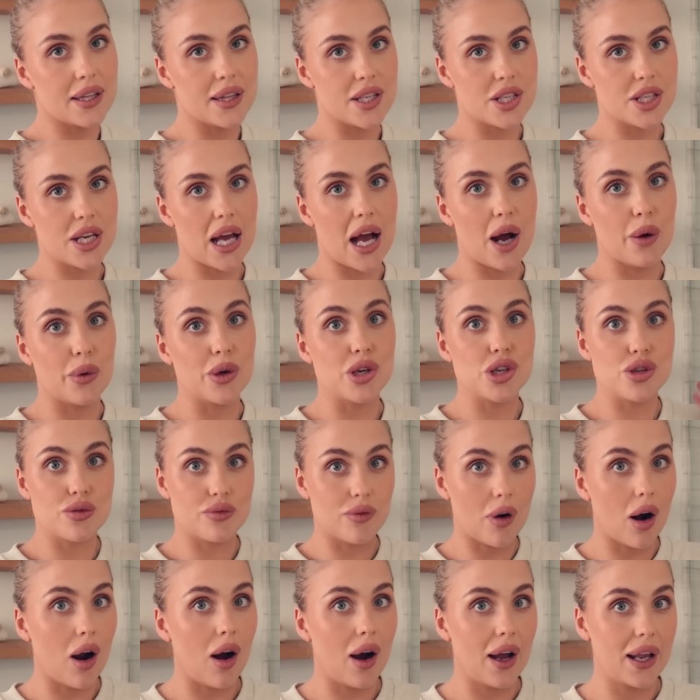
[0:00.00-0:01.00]
in the shower
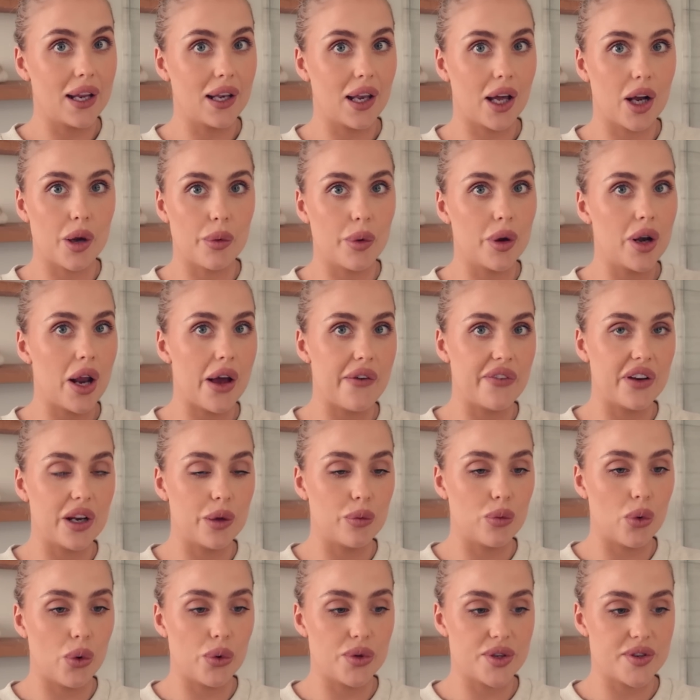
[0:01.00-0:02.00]
dry, like I won't have
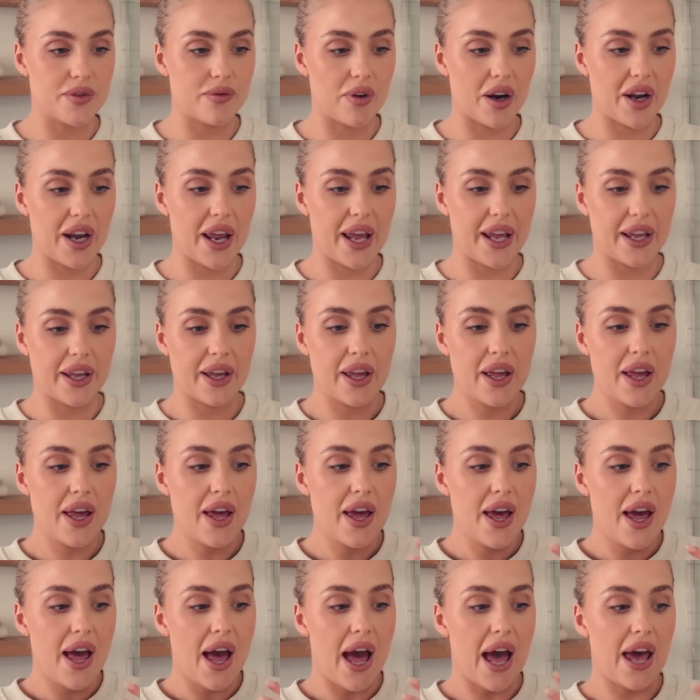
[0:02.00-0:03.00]
any water running,
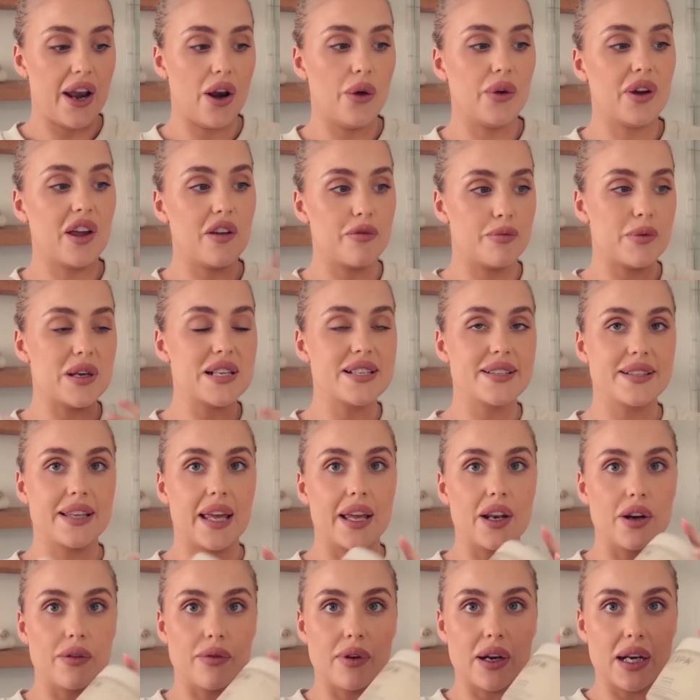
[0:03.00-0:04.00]
and I'll give my
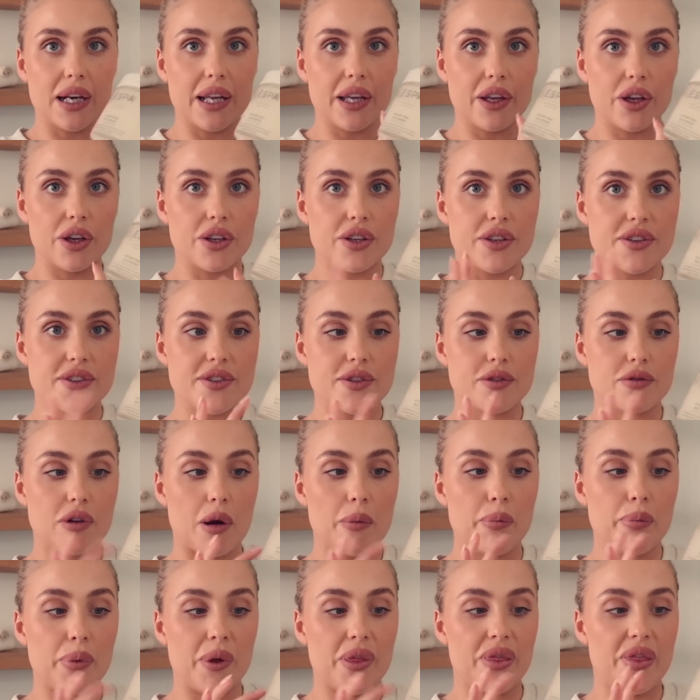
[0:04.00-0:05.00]
skin a really good
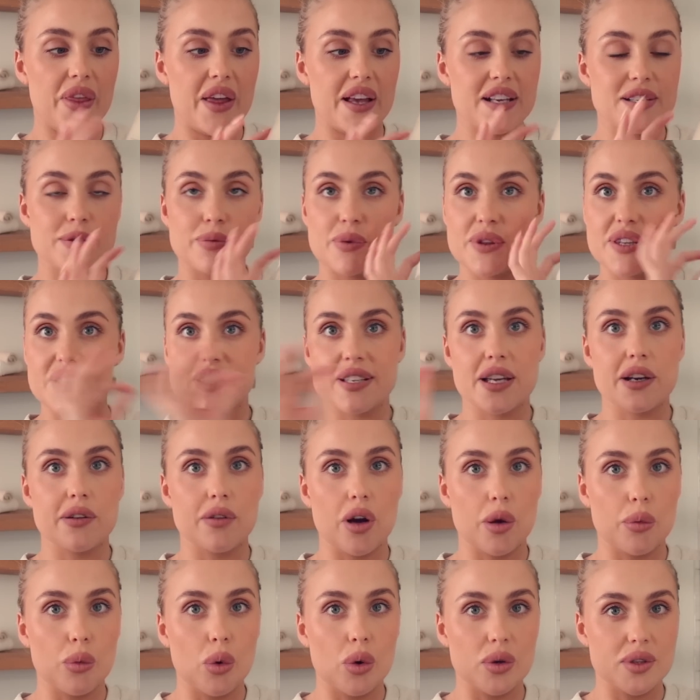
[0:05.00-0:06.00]
scrub with this, with
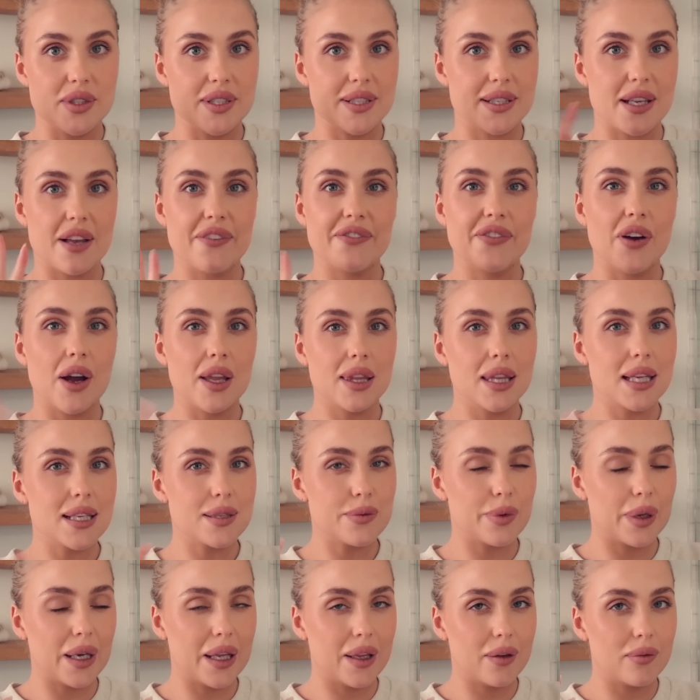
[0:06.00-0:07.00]
zero water, because I find
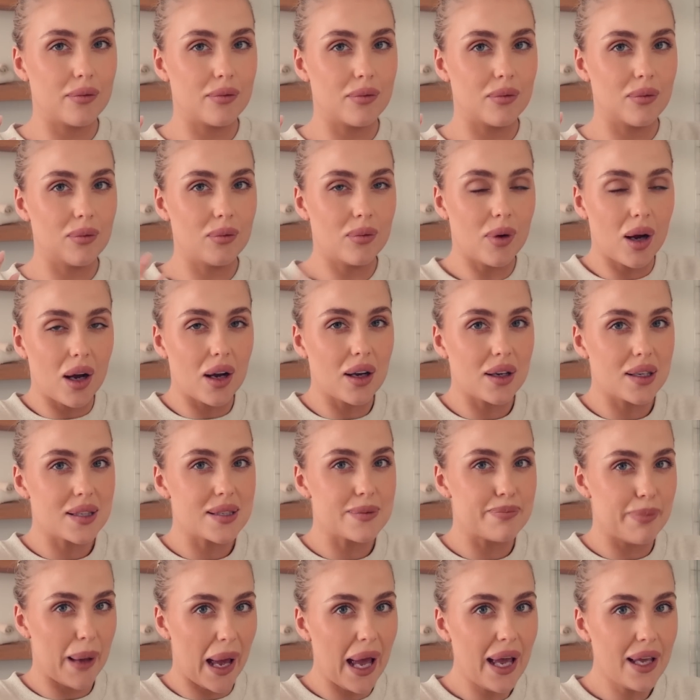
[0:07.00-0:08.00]
that's when it
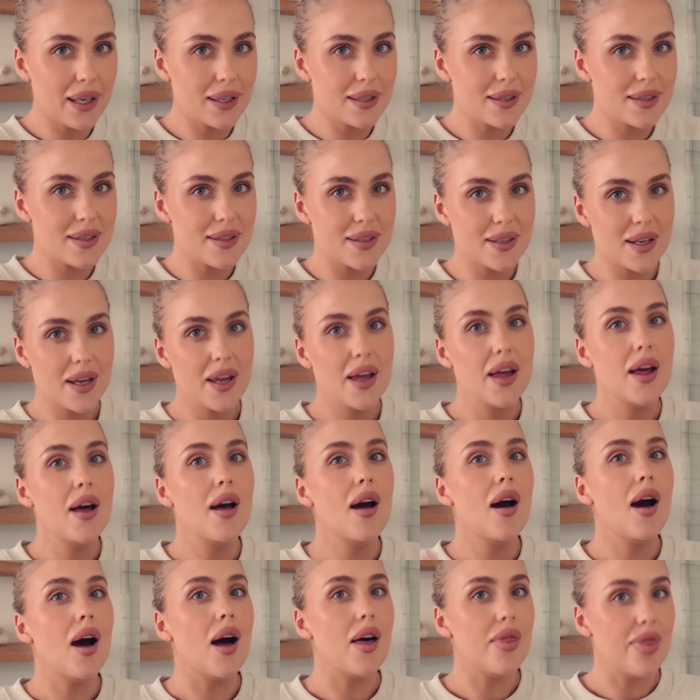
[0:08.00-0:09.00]
works best.
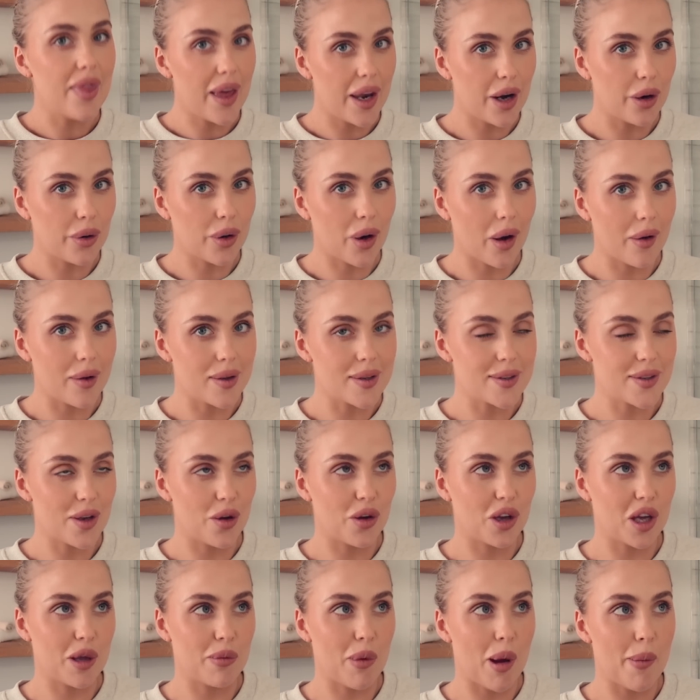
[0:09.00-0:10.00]
And then I'll go and
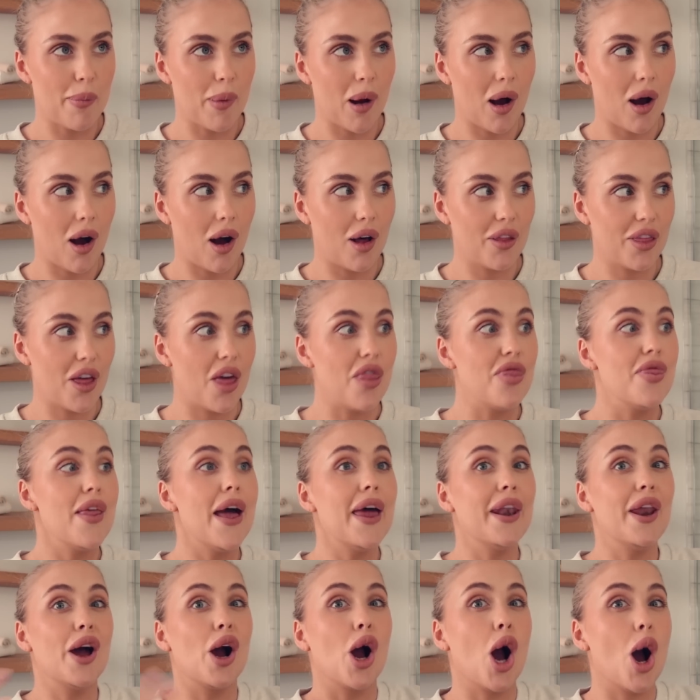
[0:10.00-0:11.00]
soak in my bath, and
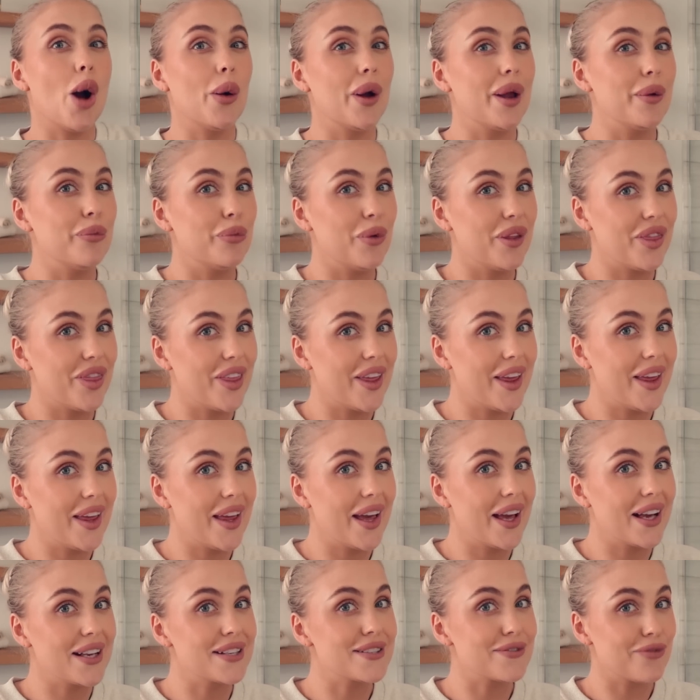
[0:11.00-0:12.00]
then I'll go in with
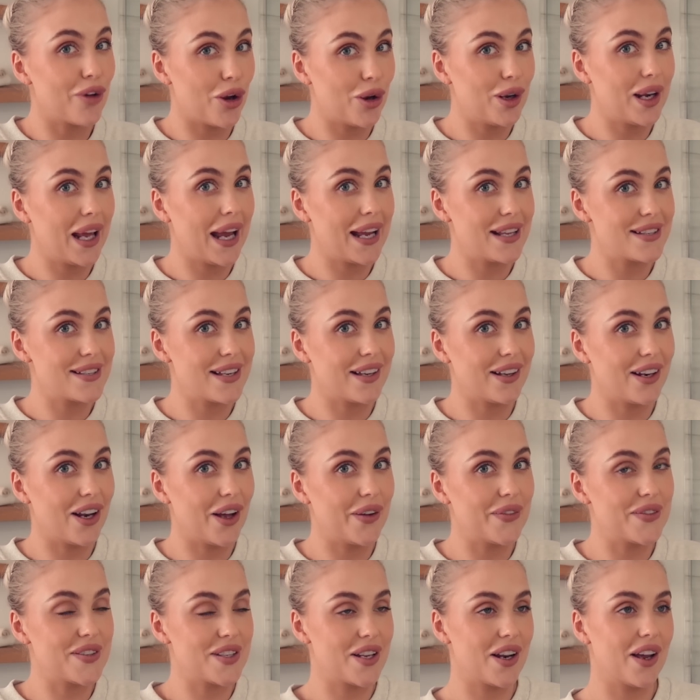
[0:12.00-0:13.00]
the exfoliating
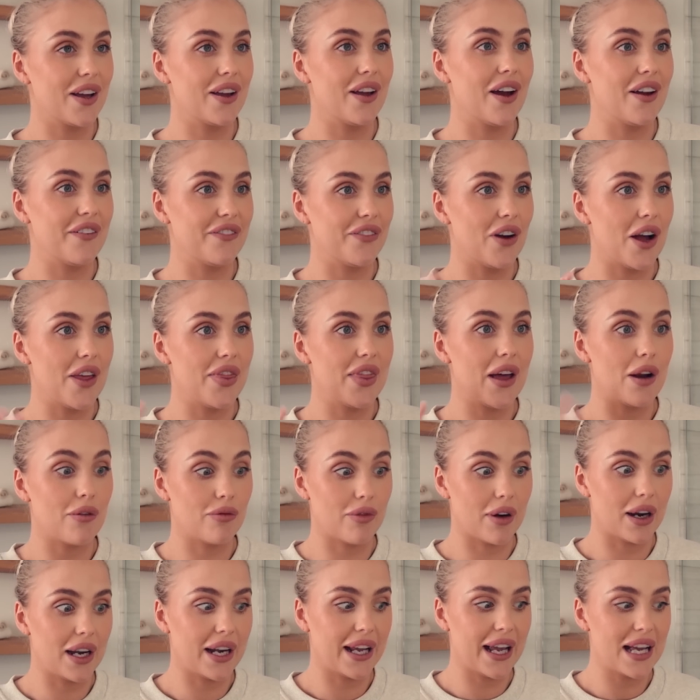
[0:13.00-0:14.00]
gloves, and I, I find that
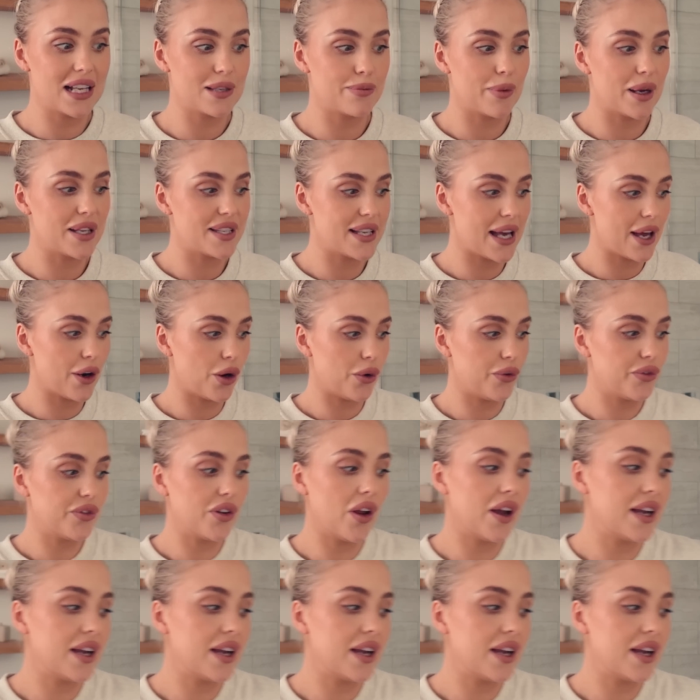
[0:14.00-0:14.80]
really gets my tan off